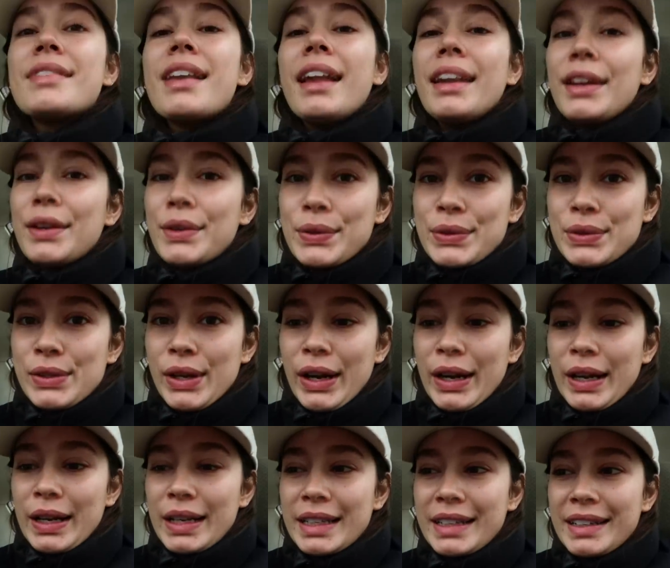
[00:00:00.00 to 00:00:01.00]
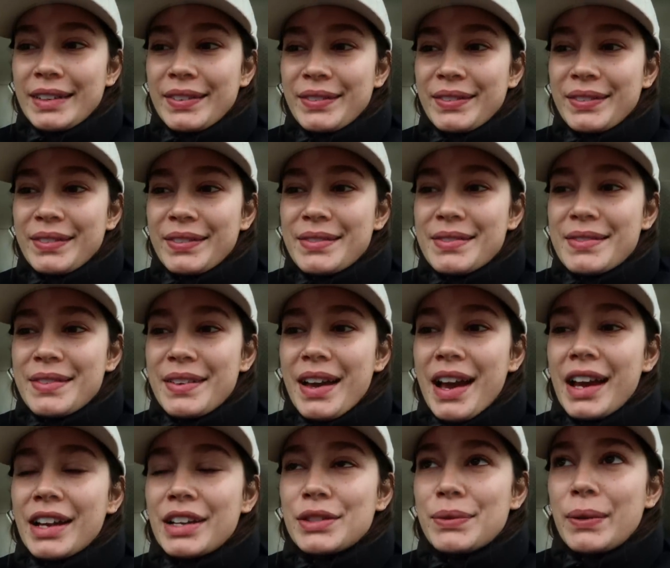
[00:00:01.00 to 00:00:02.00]
Anywho's there.
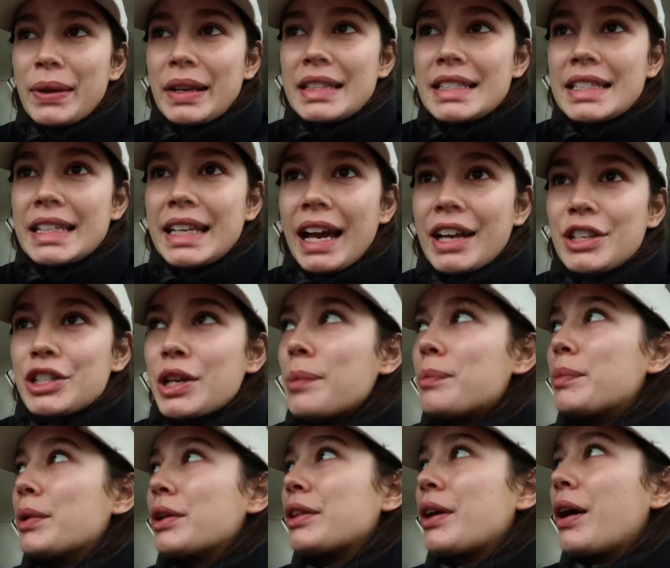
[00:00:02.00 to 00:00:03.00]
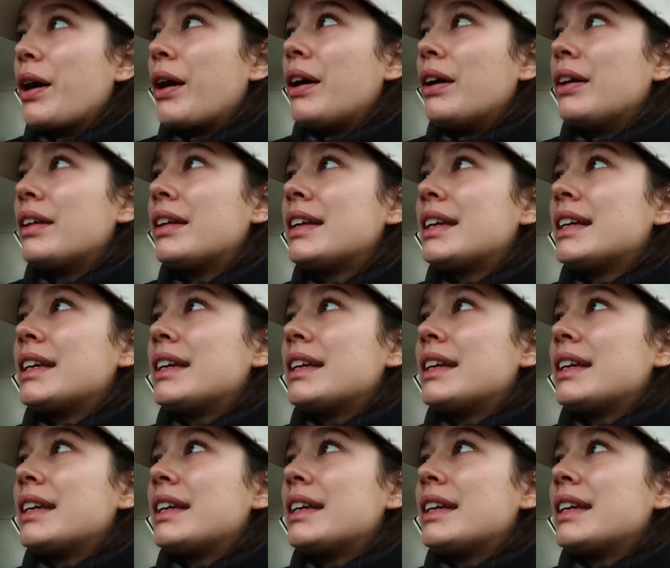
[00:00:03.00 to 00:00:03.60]
I just wanted to catch up with y'all